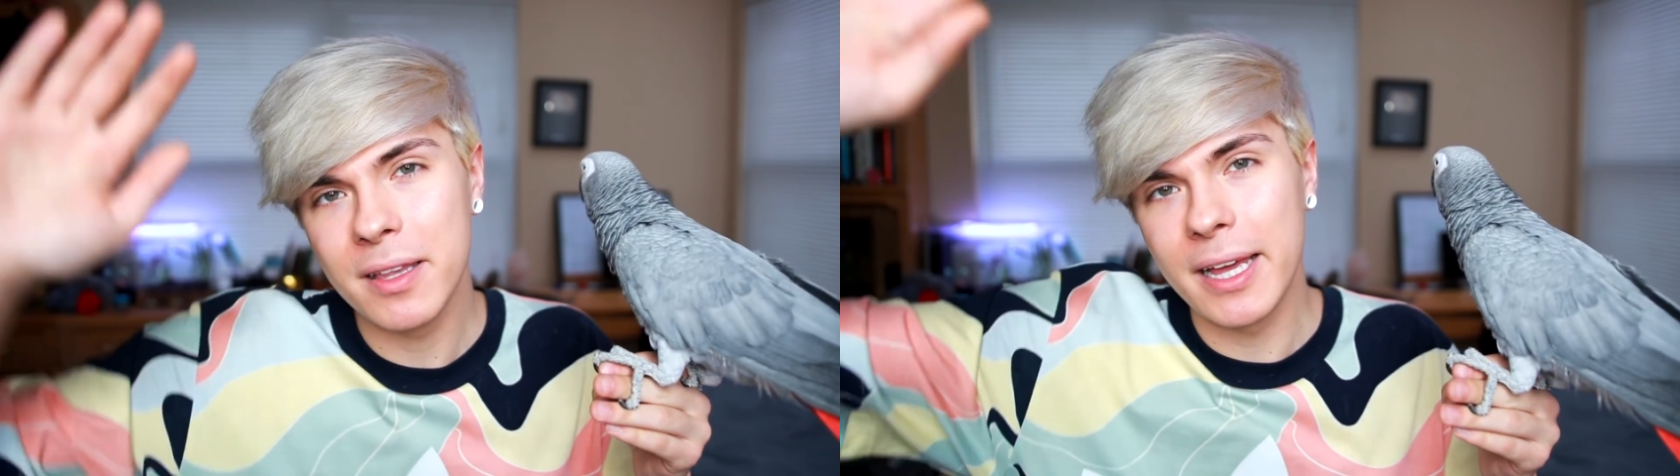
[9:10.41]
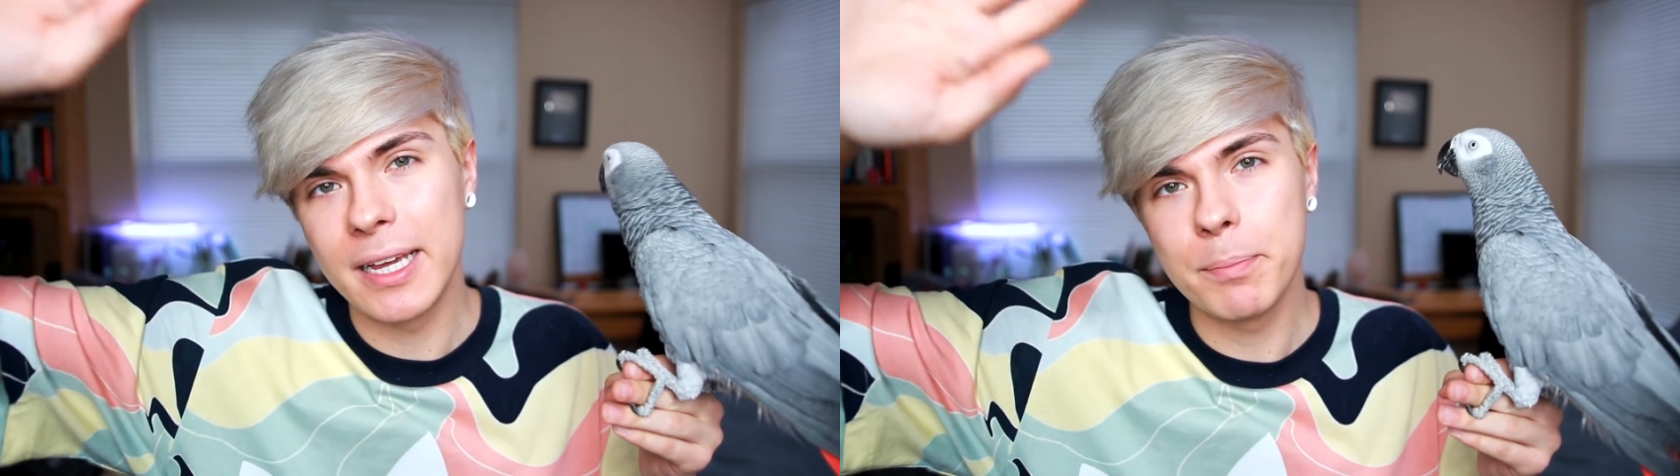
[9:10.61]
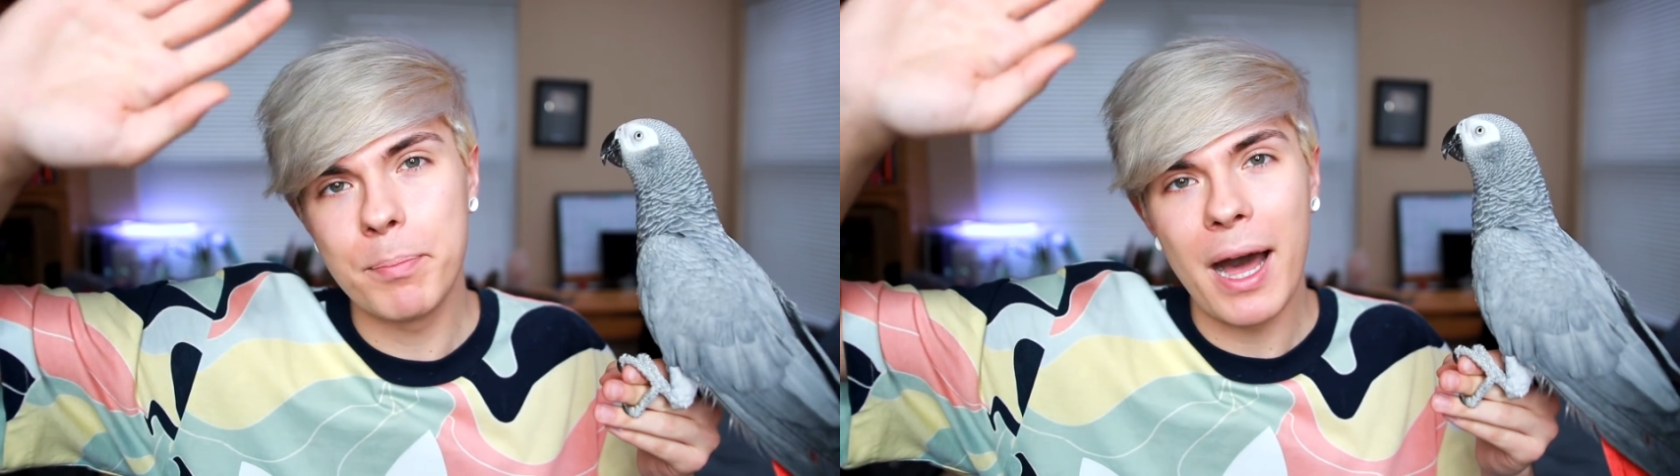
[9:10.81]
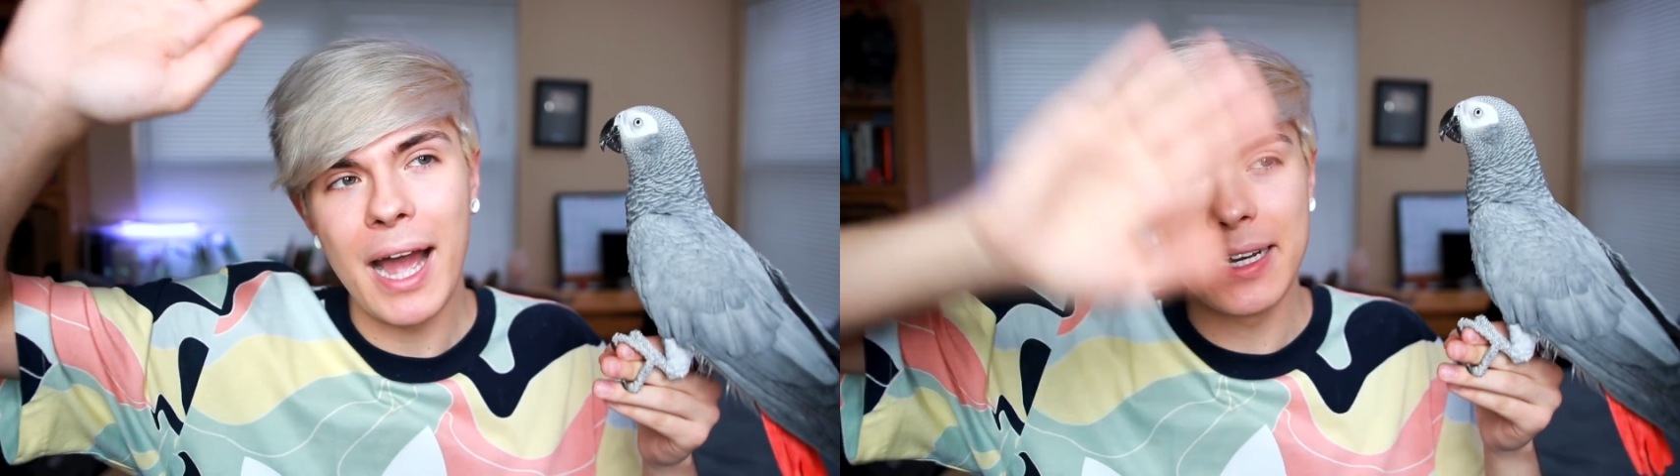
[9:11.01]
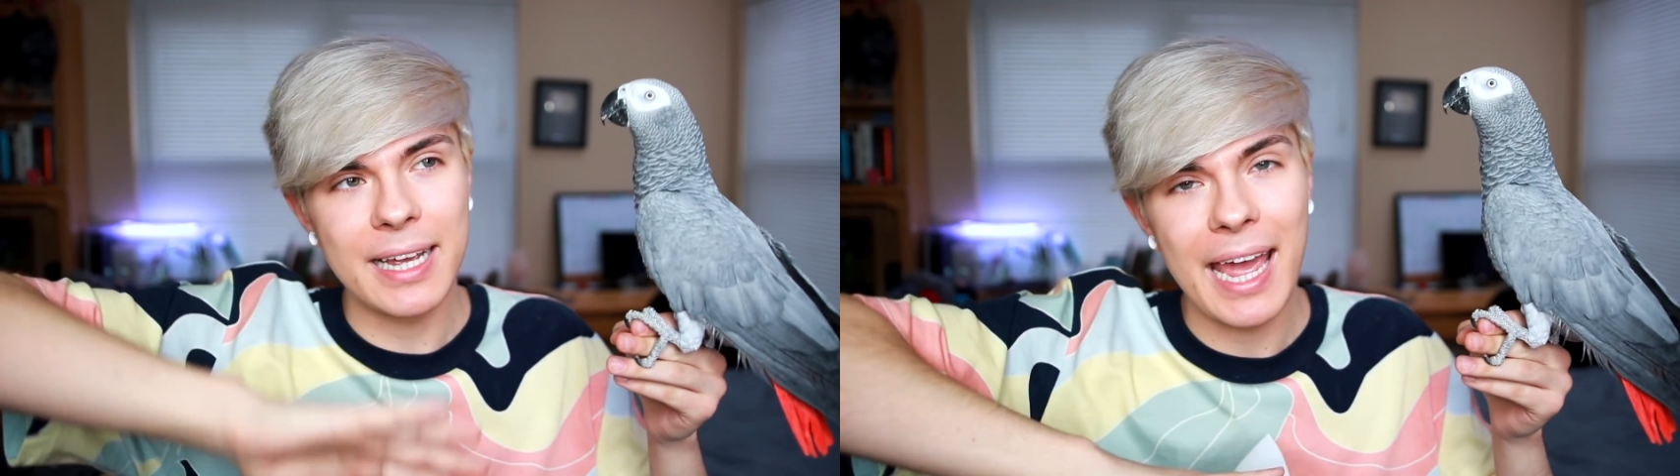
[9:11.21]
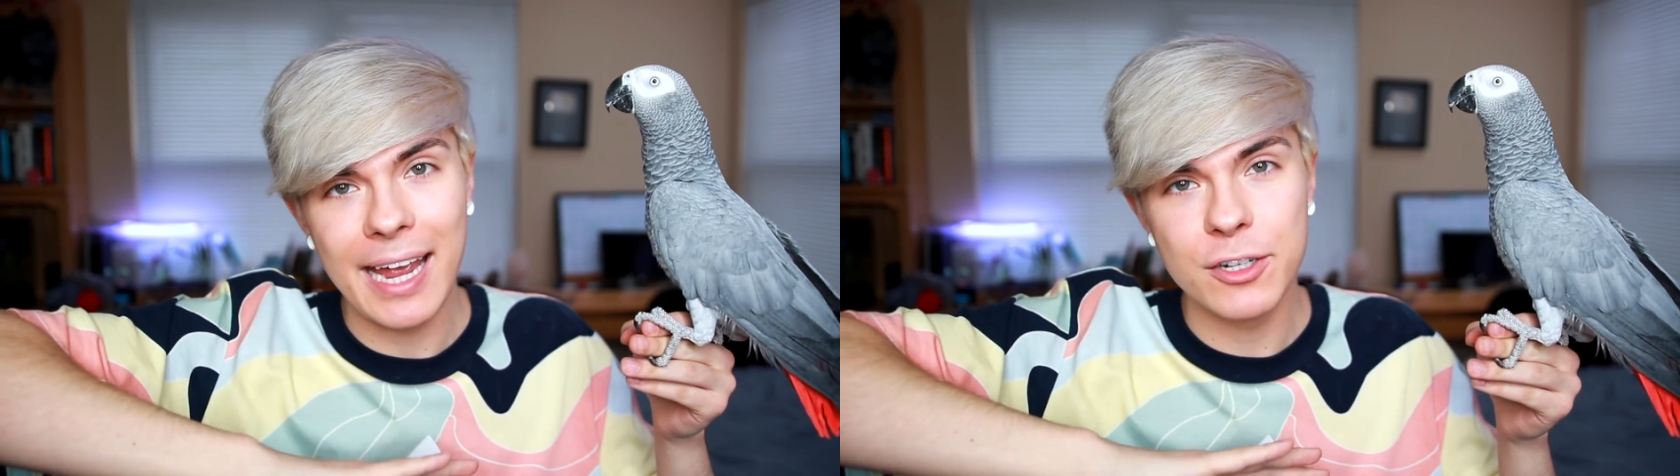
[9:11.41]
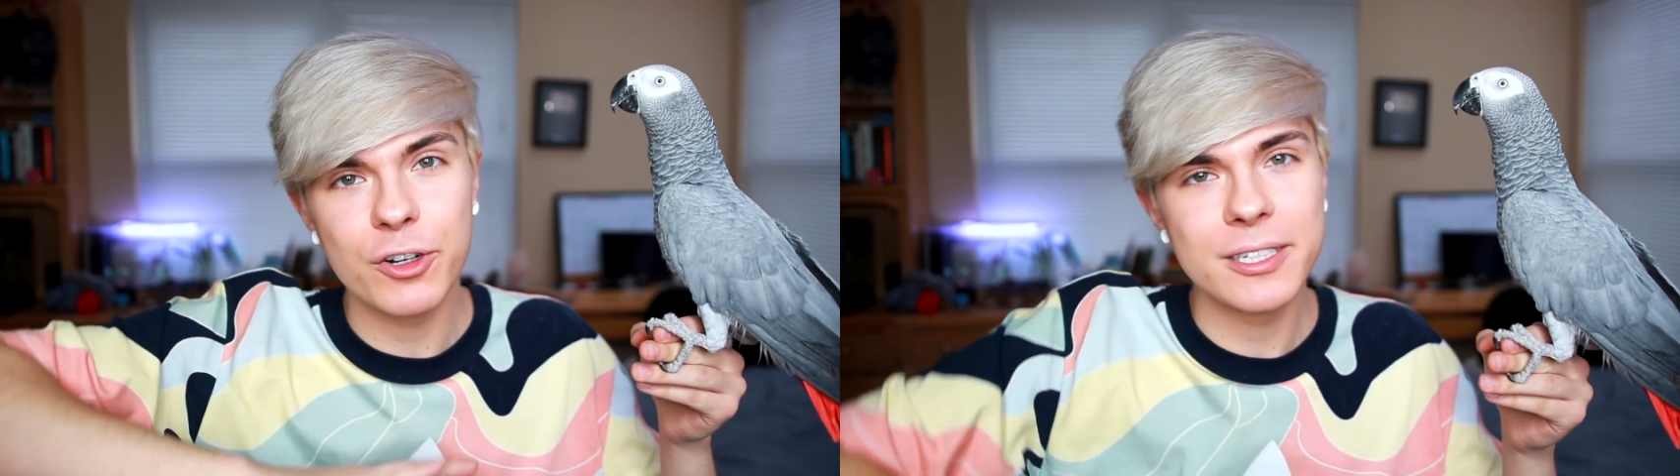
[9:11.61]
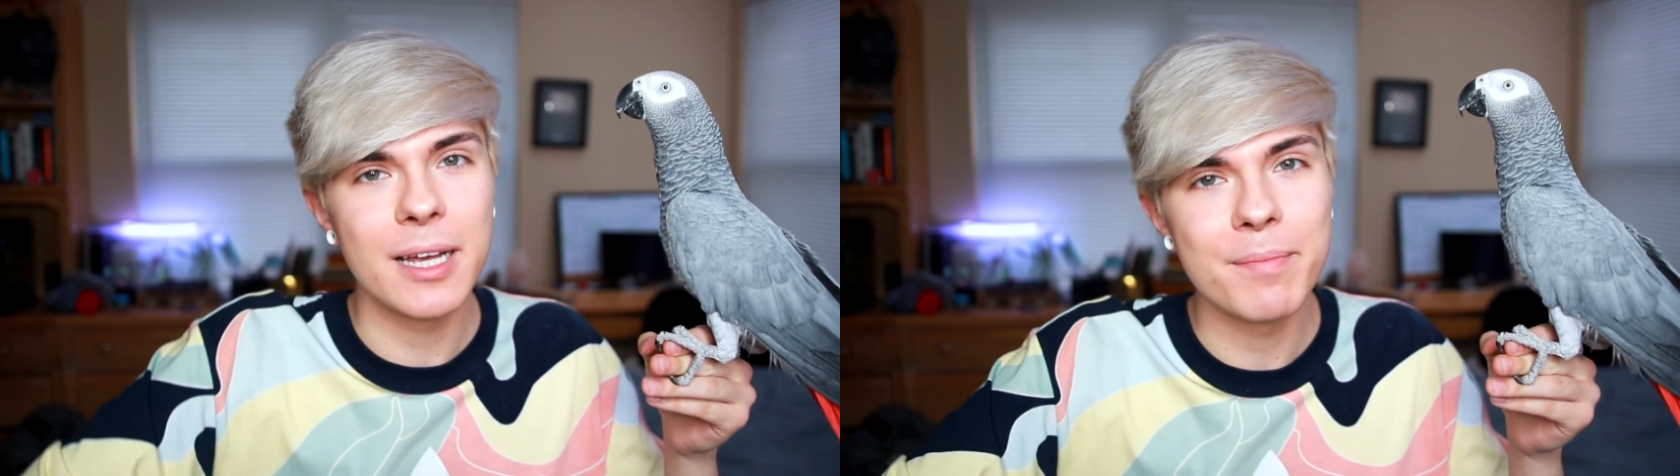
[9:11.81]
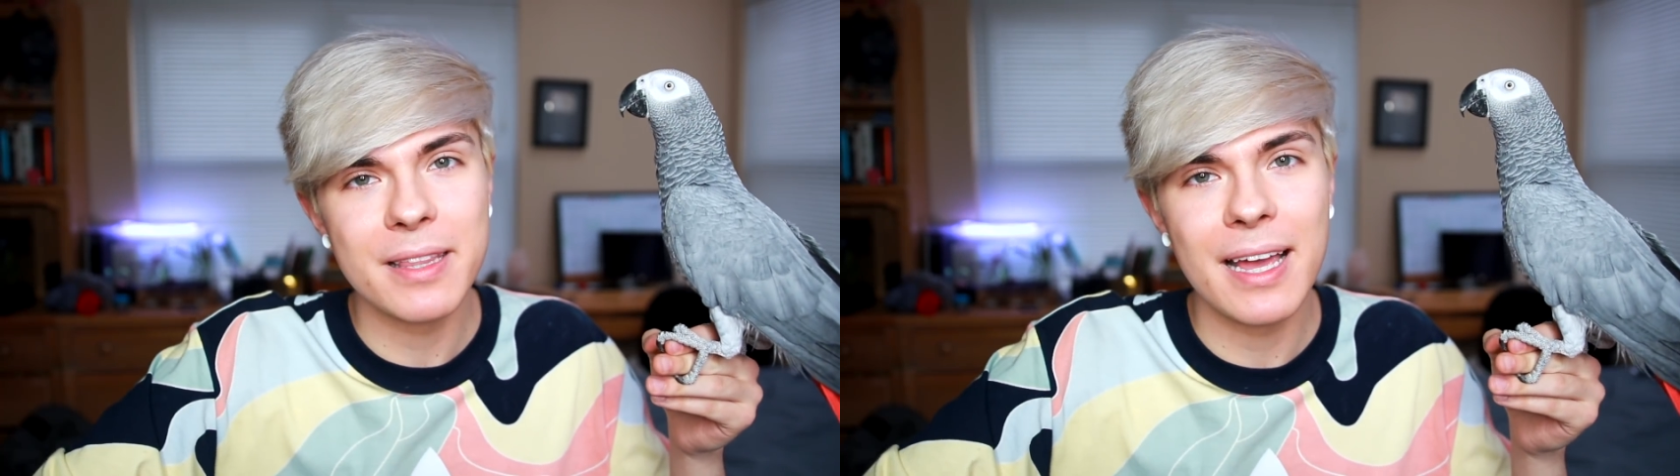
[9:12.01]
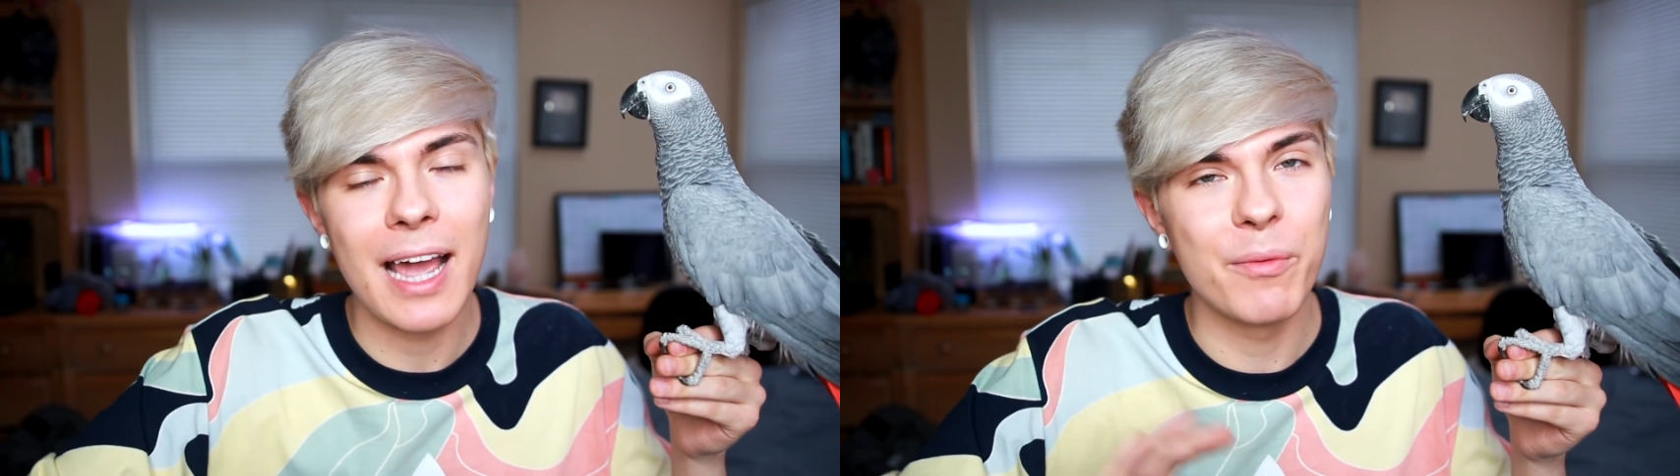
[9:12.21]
behind a cage or something.